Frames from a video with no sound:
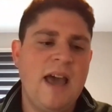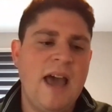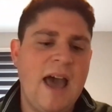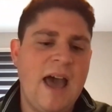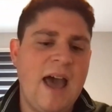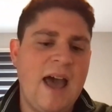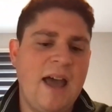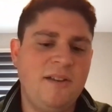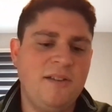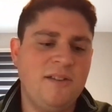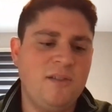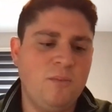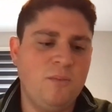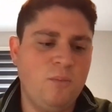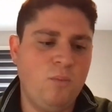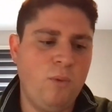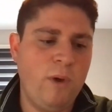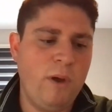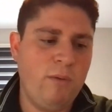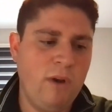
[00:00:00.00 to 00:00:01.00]
And
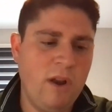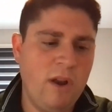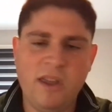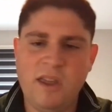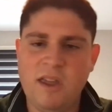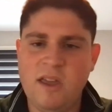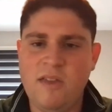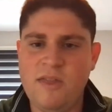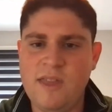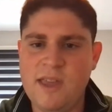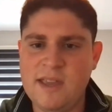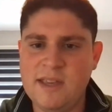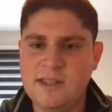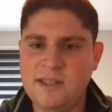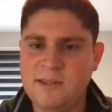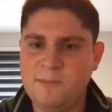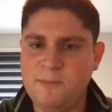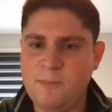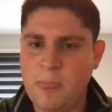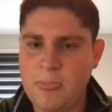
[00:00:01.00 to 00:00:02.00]
we were looking at
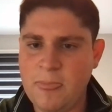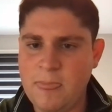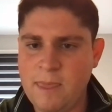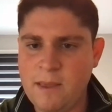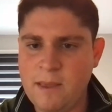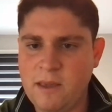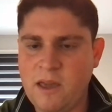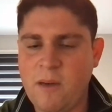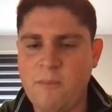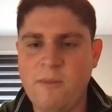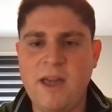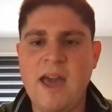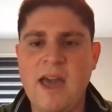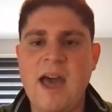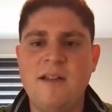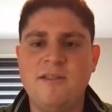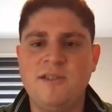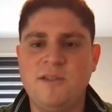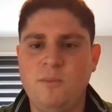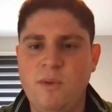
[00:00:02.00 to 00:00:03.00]
these coming
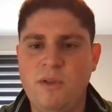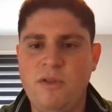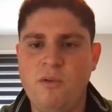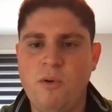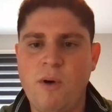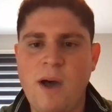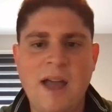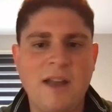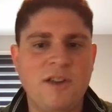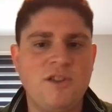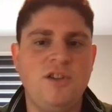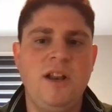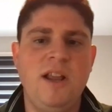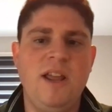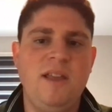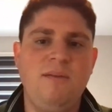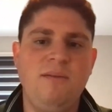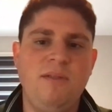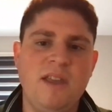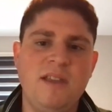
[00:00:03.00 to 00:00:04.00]
out, and we thought
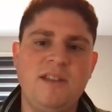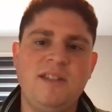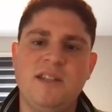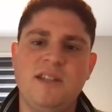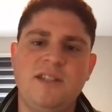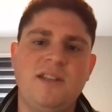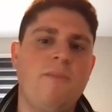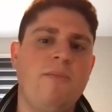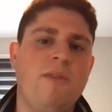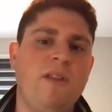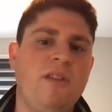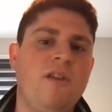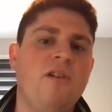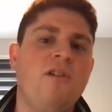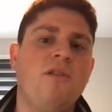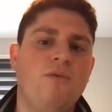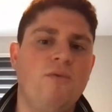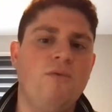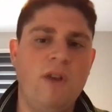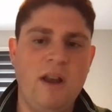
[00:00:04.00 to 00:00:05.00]
actually this is something
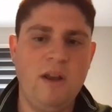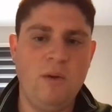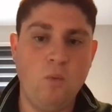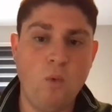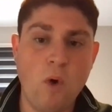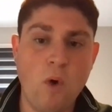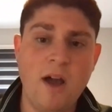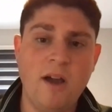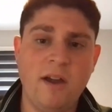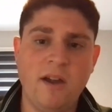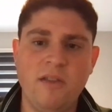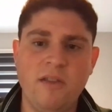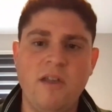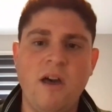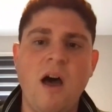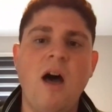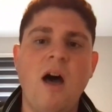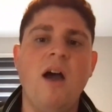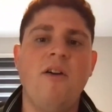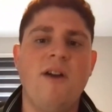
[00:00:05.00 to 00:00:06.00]
that could really work at the
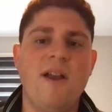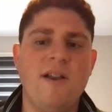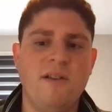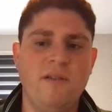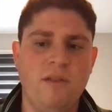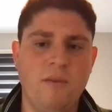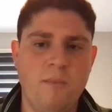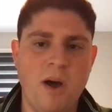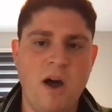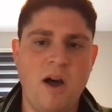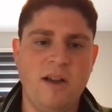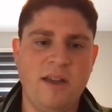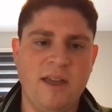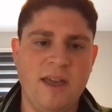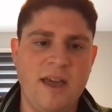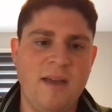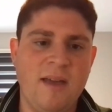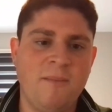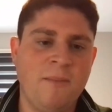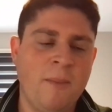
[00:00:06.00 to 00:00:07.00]
higher end of the
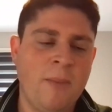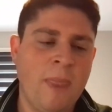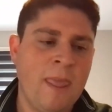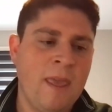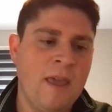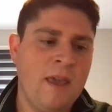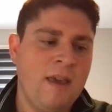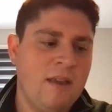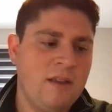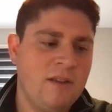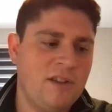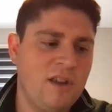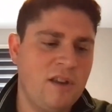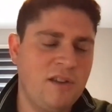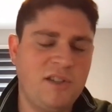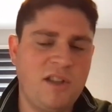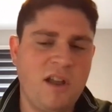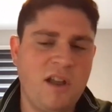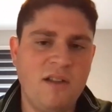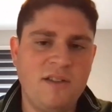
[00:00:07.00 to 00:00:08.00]
market. So
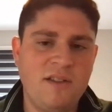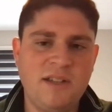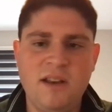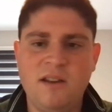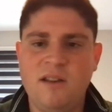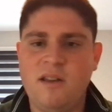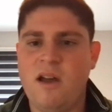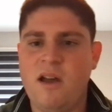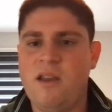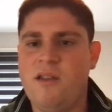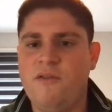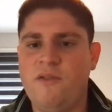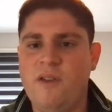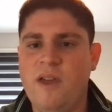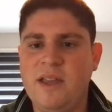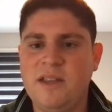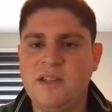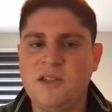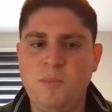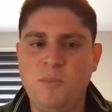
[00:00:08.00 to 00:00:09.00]
started kind of
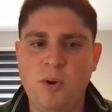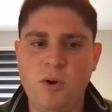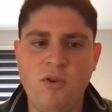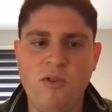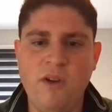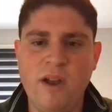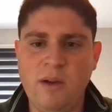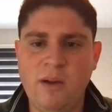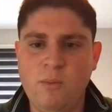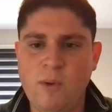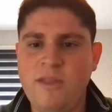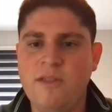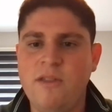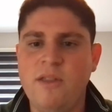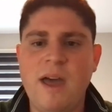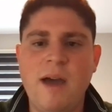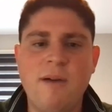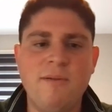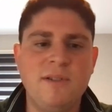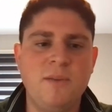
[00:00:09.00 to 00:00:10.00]
exploring
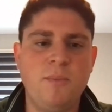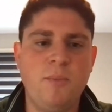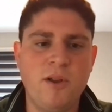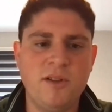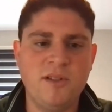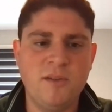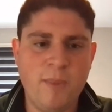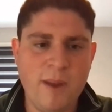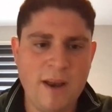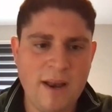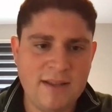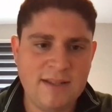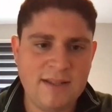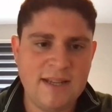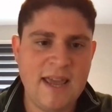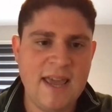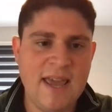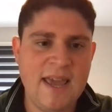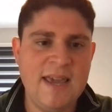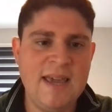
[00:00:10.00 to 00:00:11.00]
whether that was a
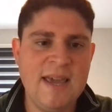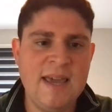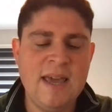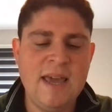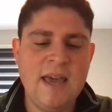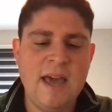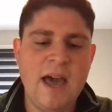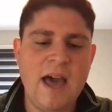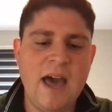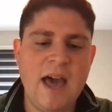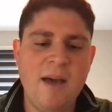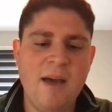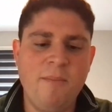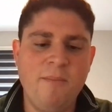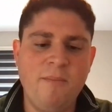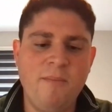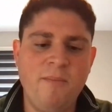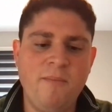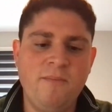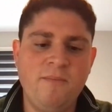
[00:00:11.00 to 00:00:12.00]
possibility.
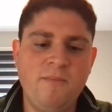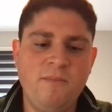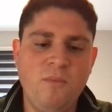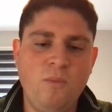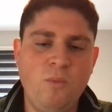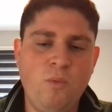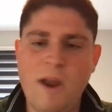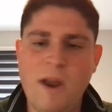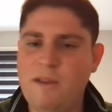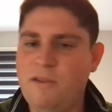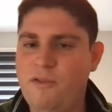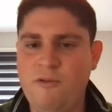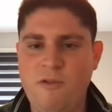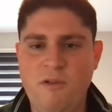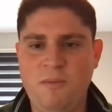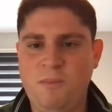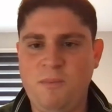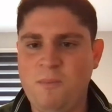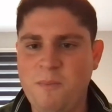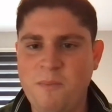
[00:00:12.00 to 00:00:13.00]
Um, went
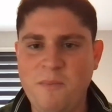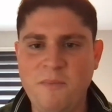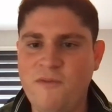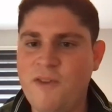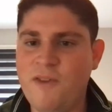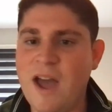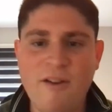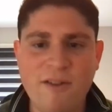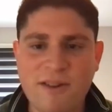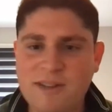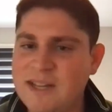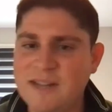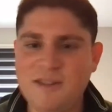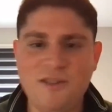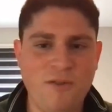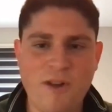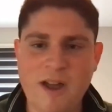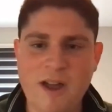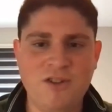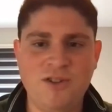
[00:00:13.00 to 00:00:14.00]
through various
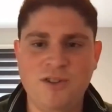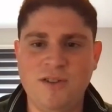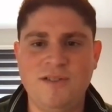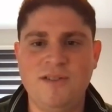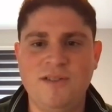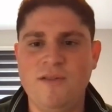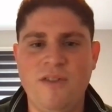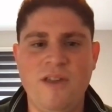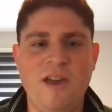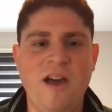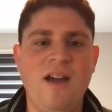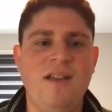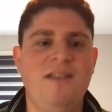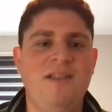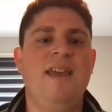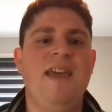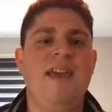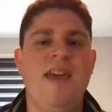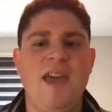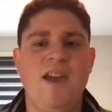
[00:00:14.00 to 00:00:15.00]
iterations of the
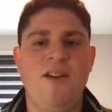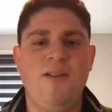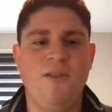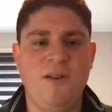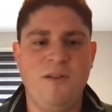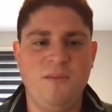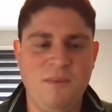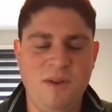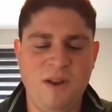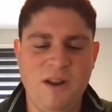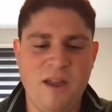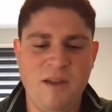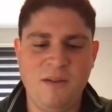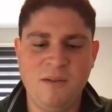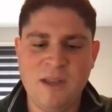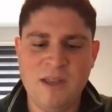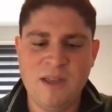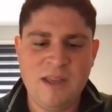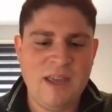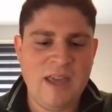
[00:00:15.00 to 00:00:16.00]
idea, and you know
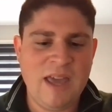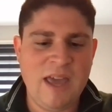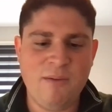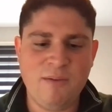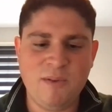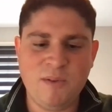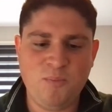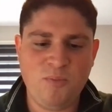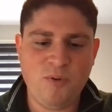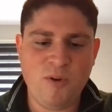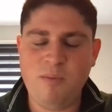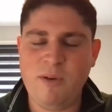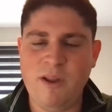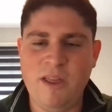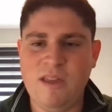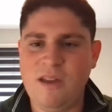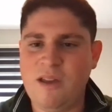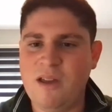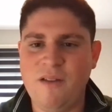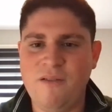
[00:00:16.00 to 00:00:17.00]
it was probably
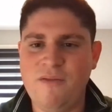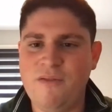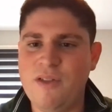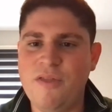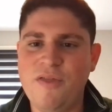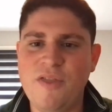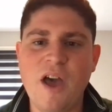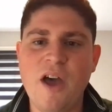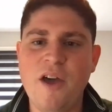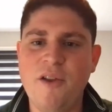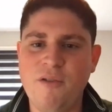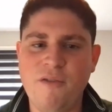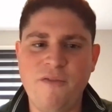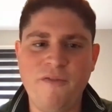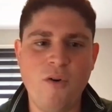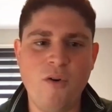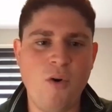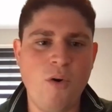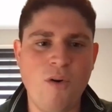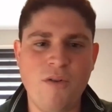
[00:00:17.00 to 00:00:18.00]
the kind of the third or
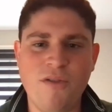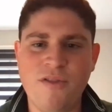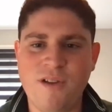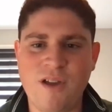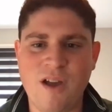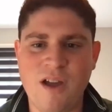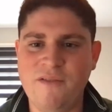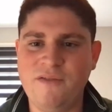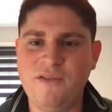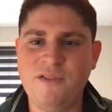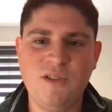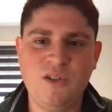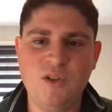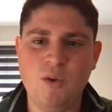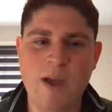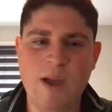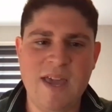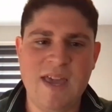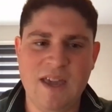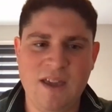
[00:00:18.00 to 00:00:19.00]
fourth kind of
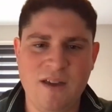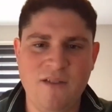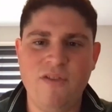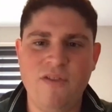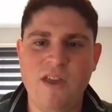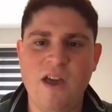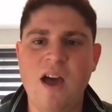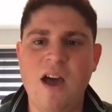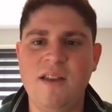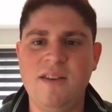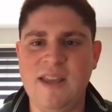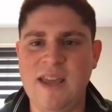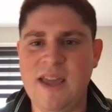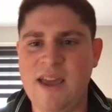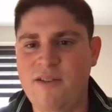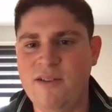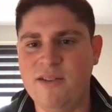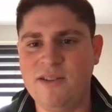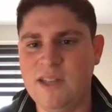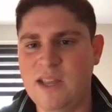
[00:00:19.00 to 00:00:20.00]
tweaking of the
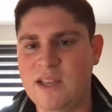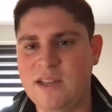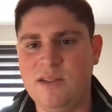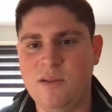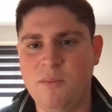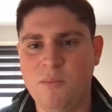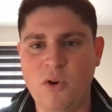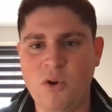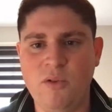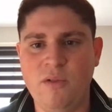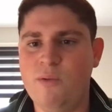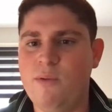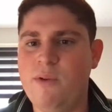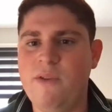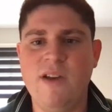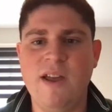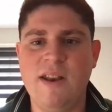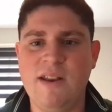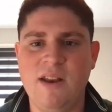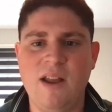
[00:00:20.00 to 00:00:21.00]
idea is, is the model that
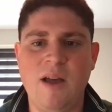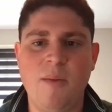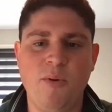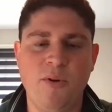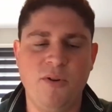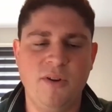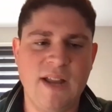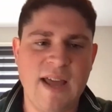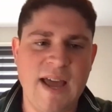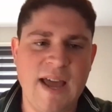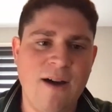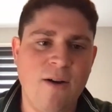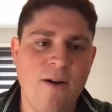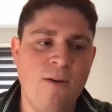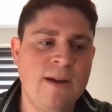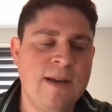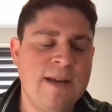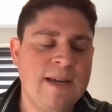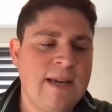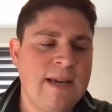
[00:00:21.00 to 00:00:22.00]
we've ended up on now.